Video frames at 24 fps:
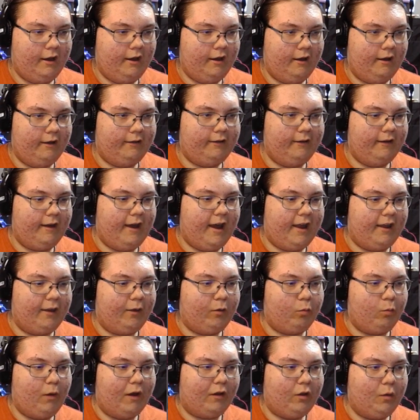It, it, it's
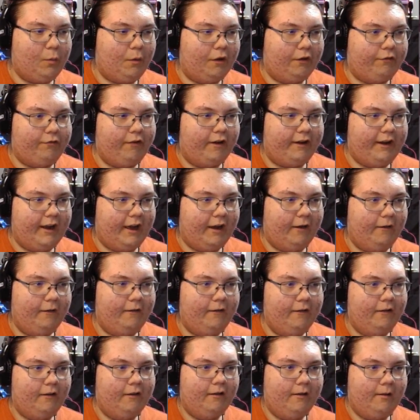way too much fun now.
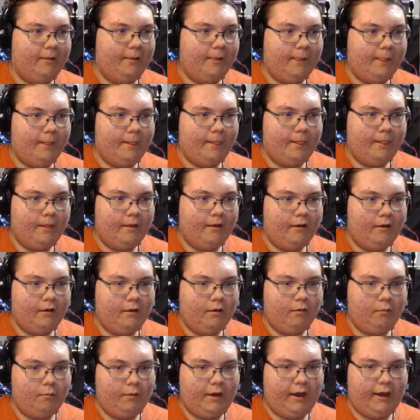
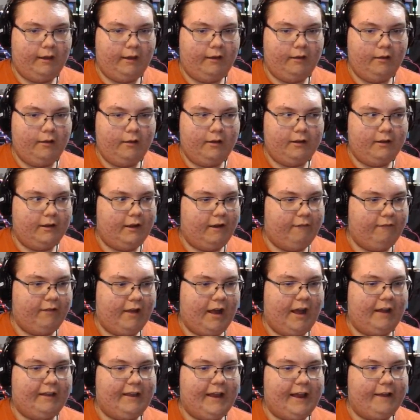Wait.
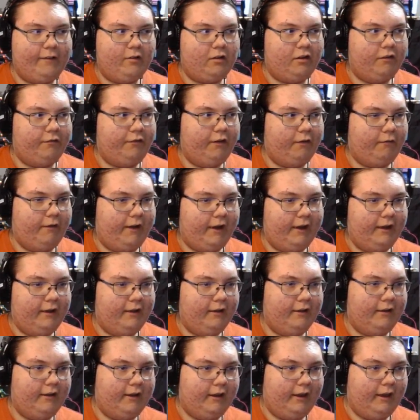Our task over here, right?
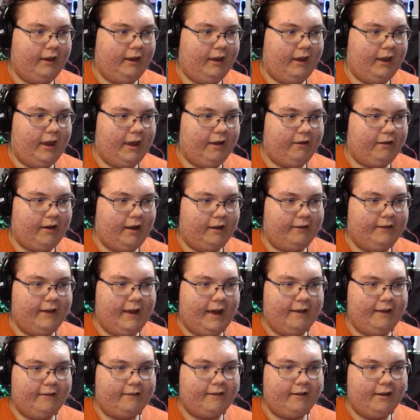Yeah, I got a
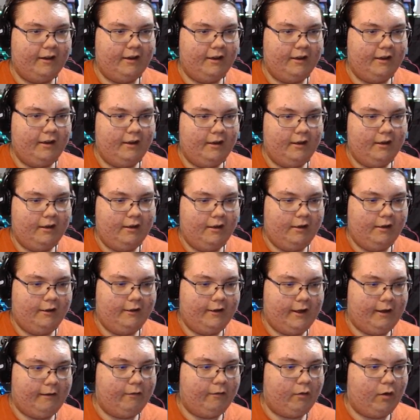task.
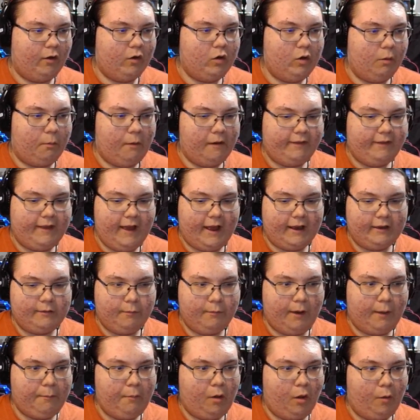I'm gonna go do all my tasks,
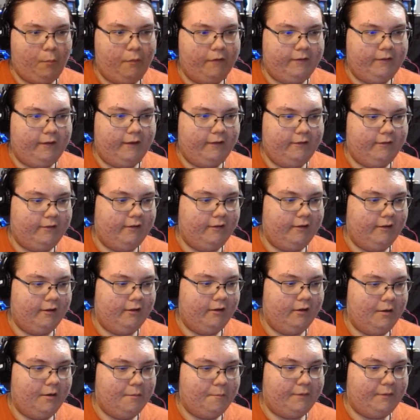mind my own business.
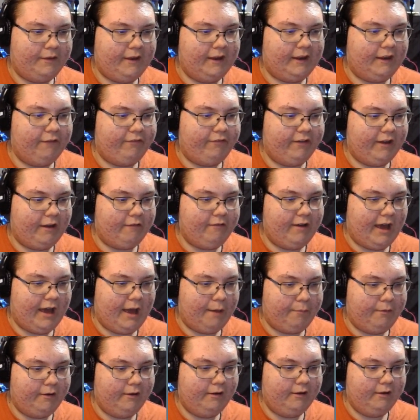Pretend nothing ever
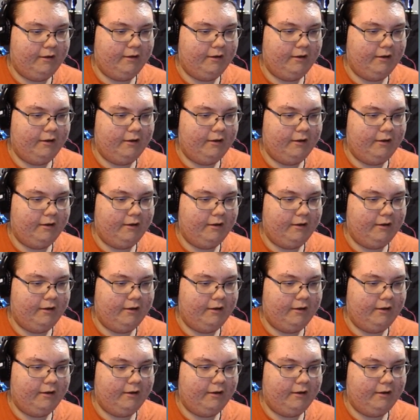happened.